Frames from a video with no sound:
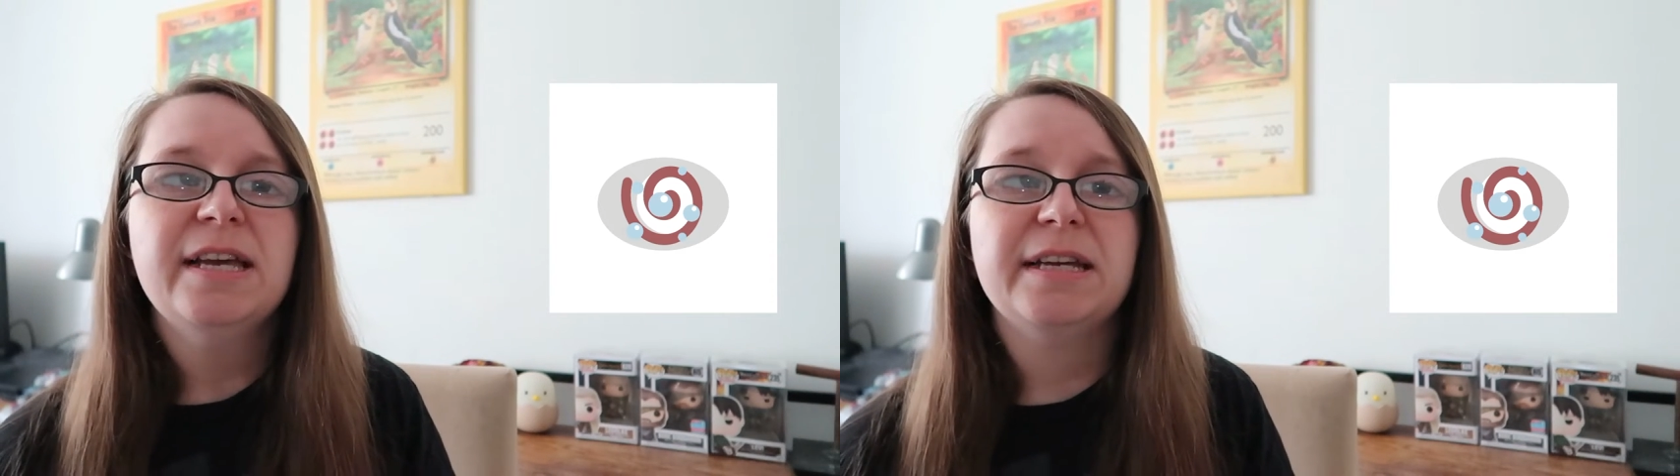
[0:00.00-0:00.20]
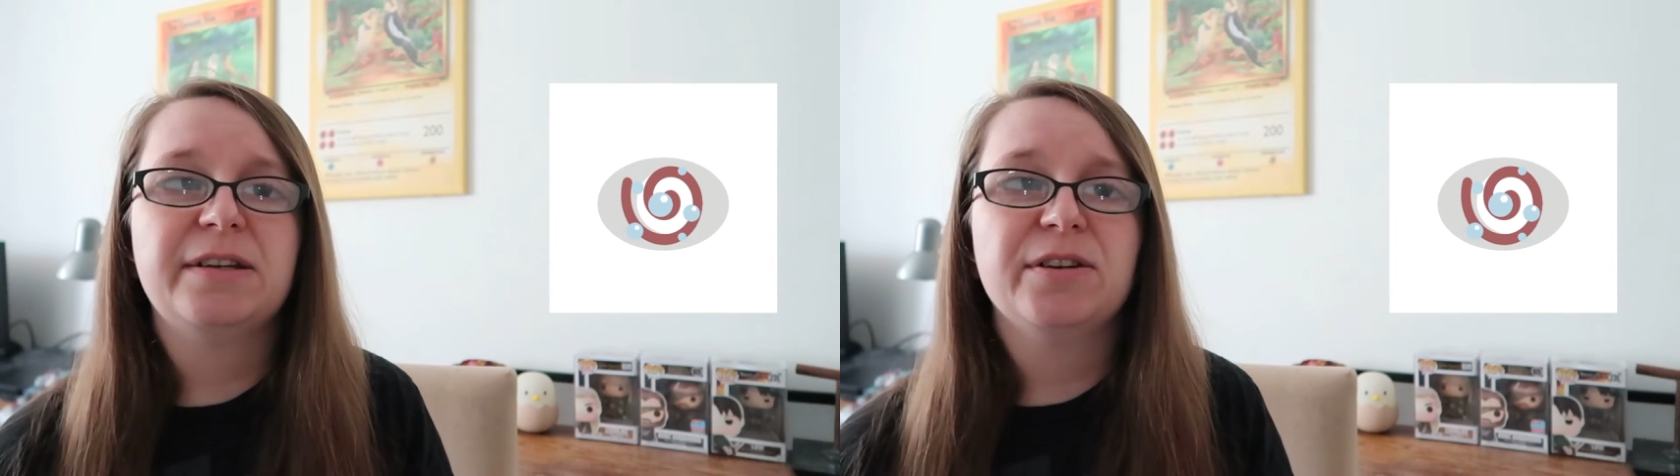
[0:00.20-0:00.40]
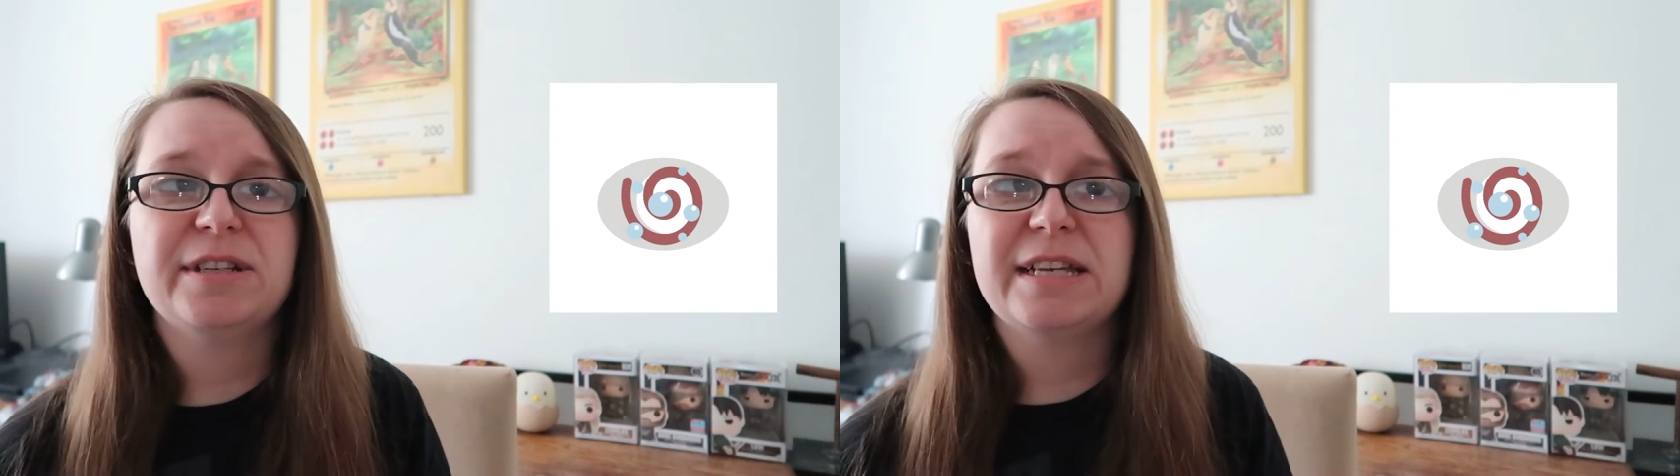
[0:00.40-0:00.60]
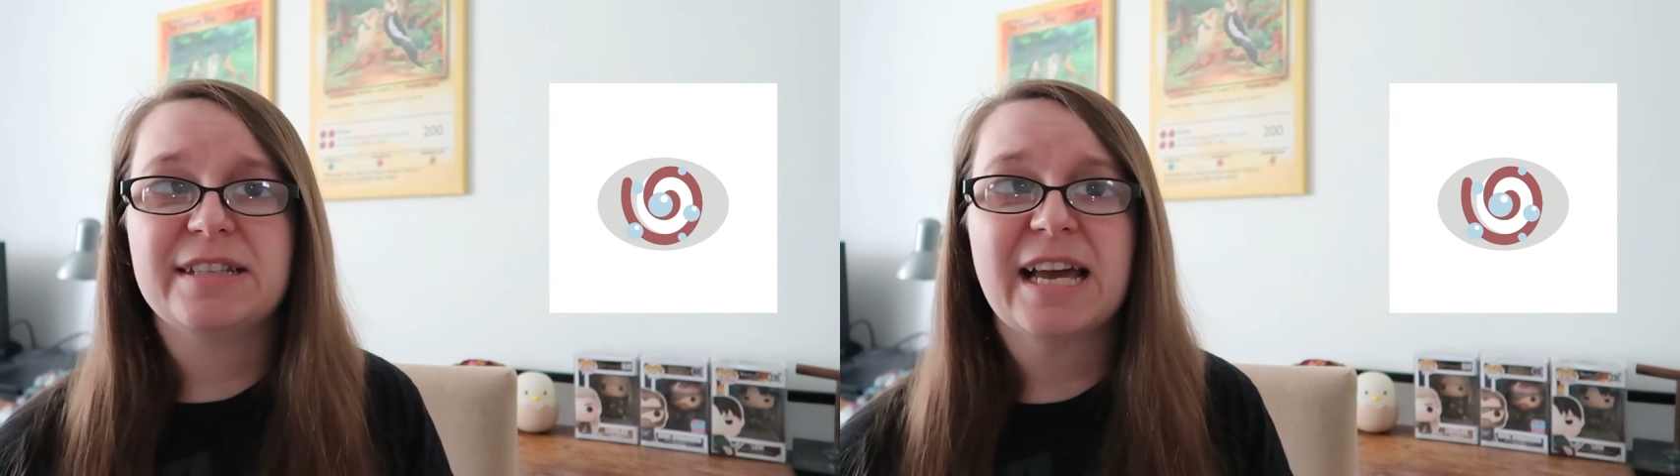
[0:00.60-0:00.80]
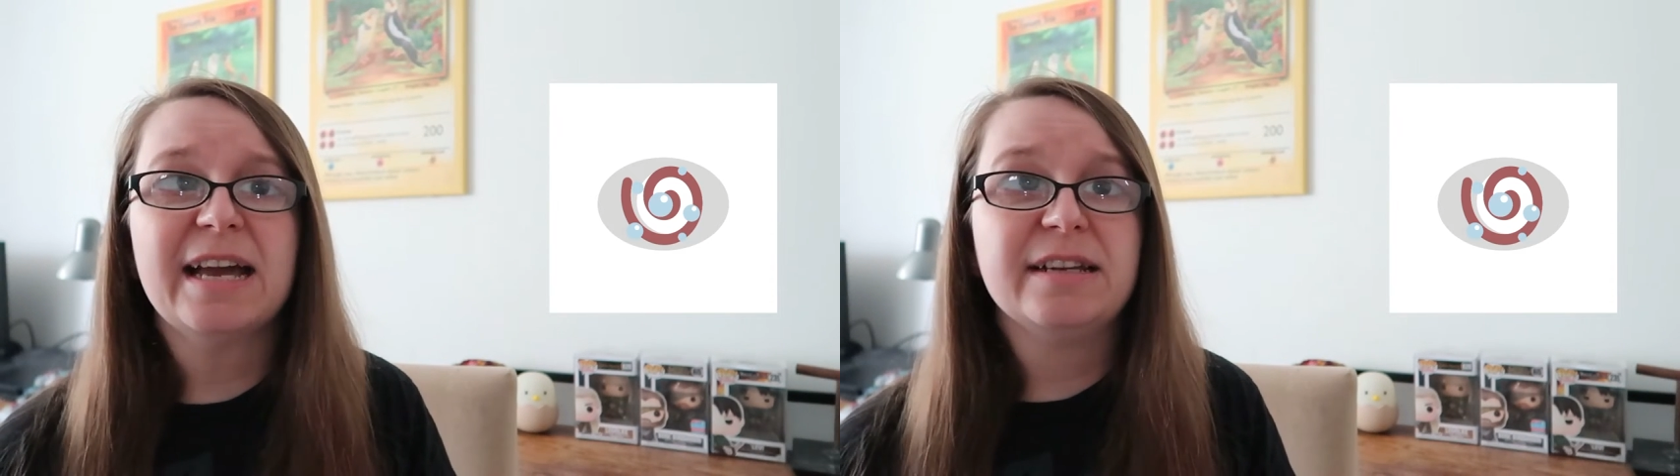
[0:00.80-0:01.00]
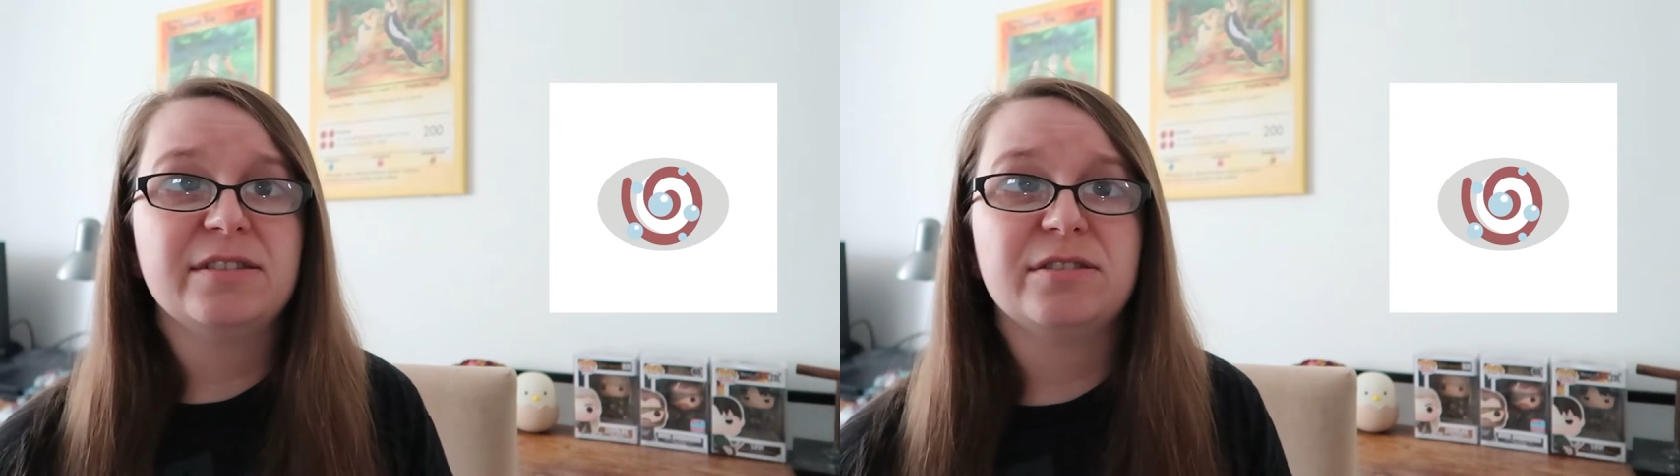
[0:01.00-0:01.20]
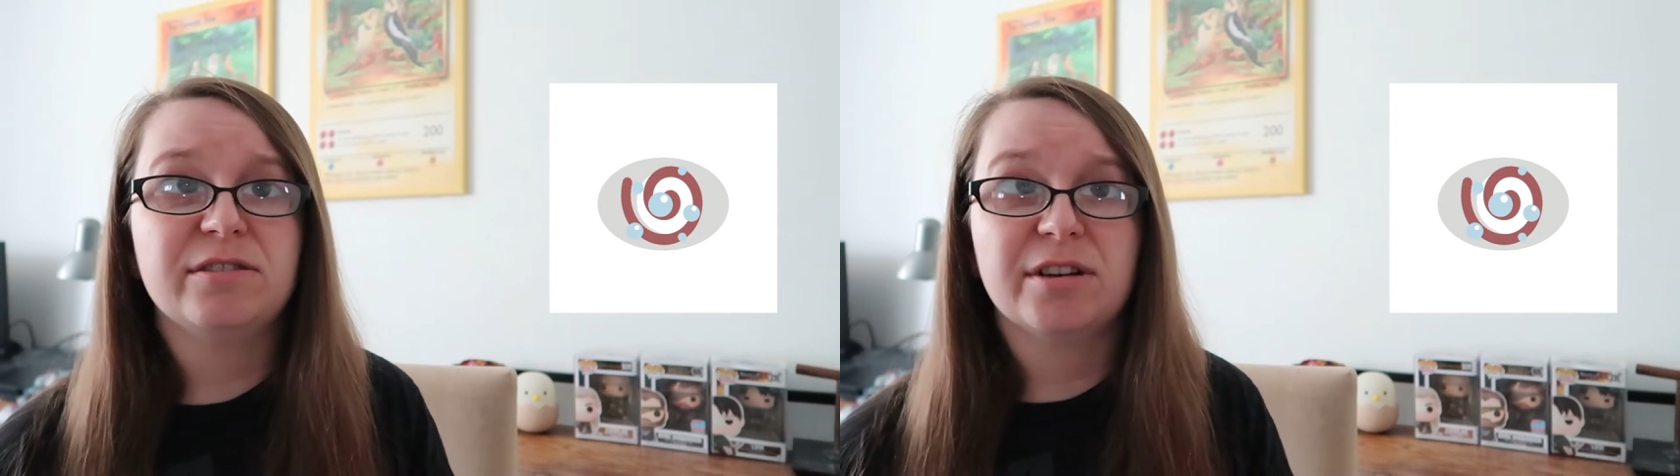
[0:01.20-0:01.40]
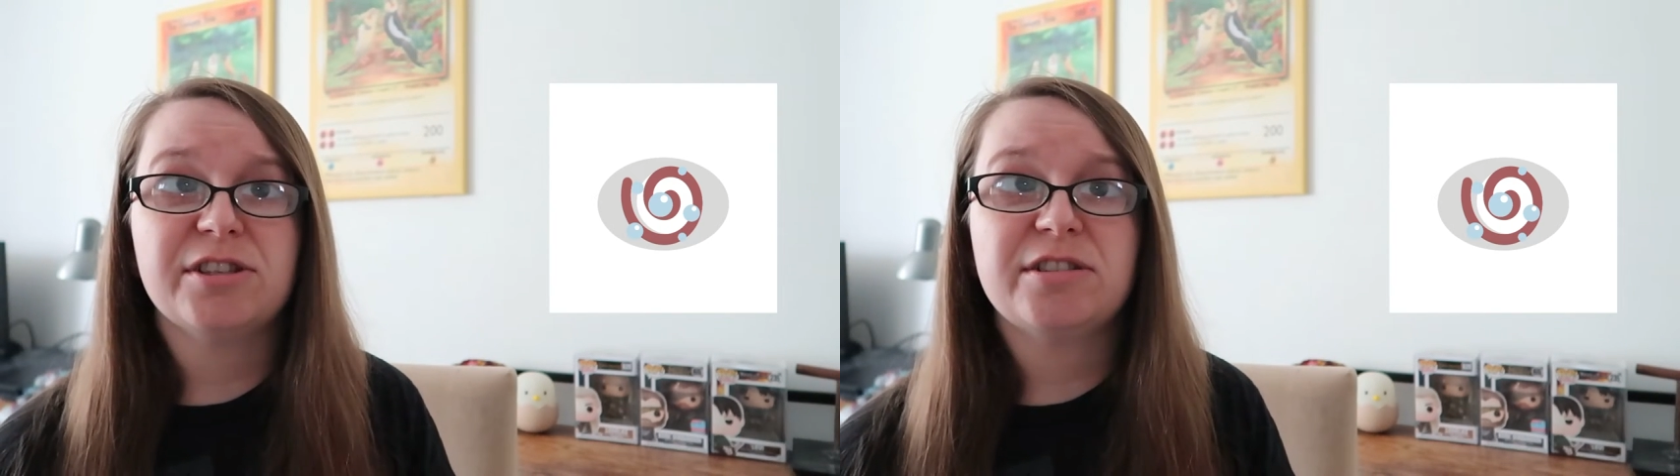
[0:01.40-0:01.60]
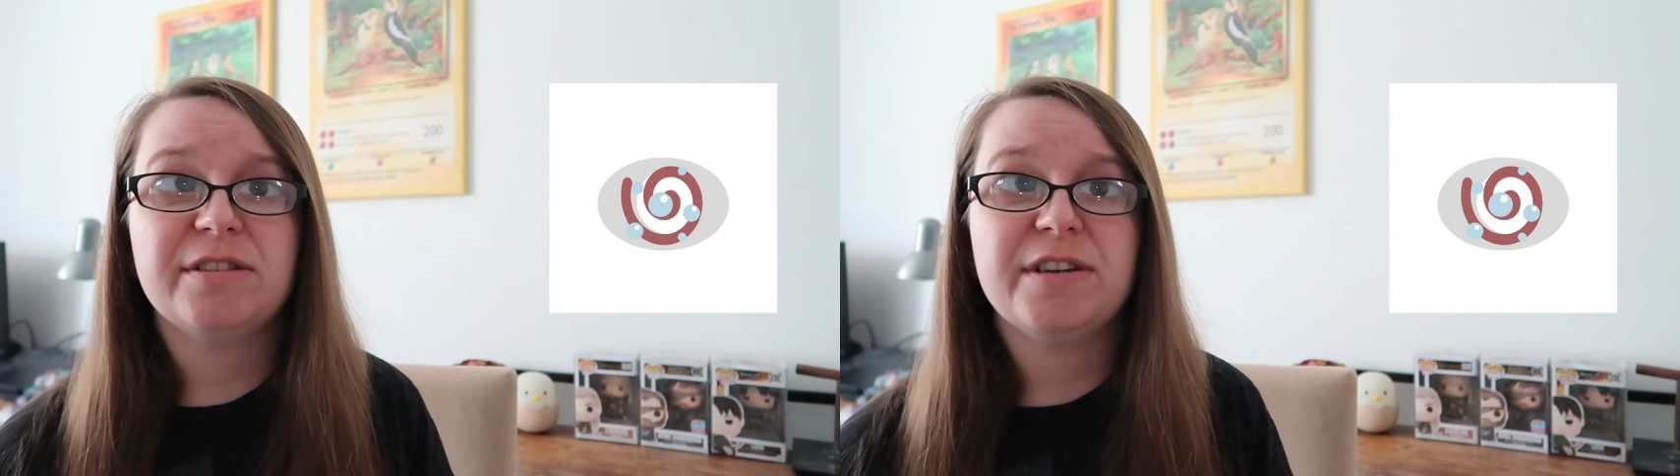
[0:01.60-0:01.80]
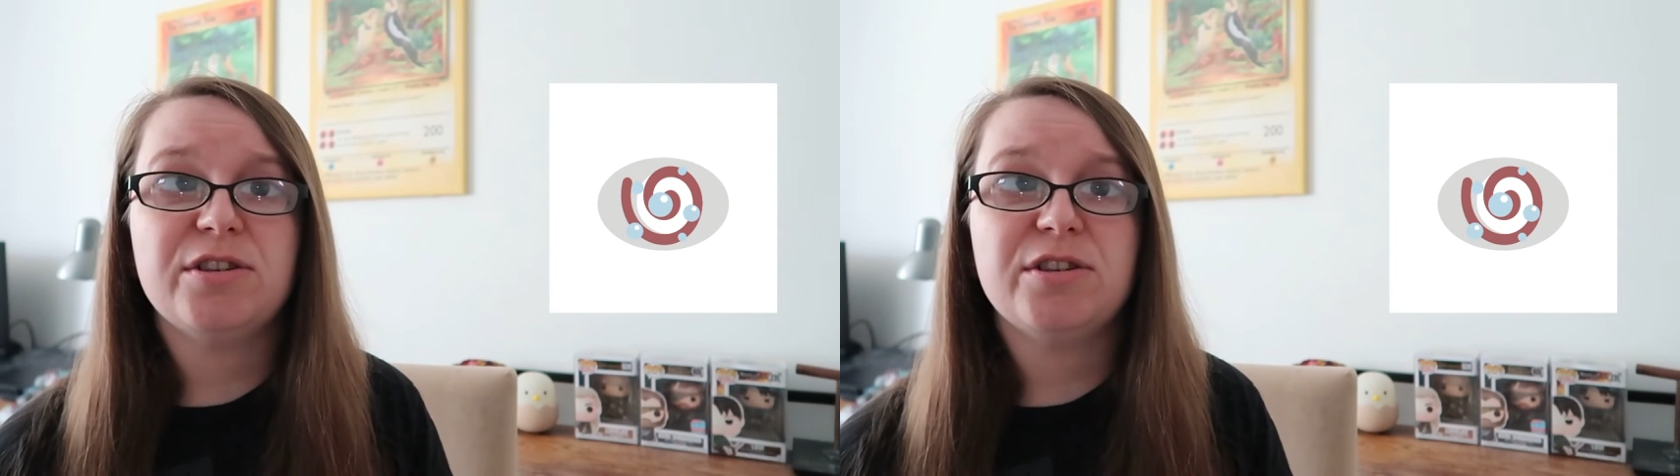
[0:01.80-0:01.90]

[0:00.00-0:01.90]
It could indicate digestive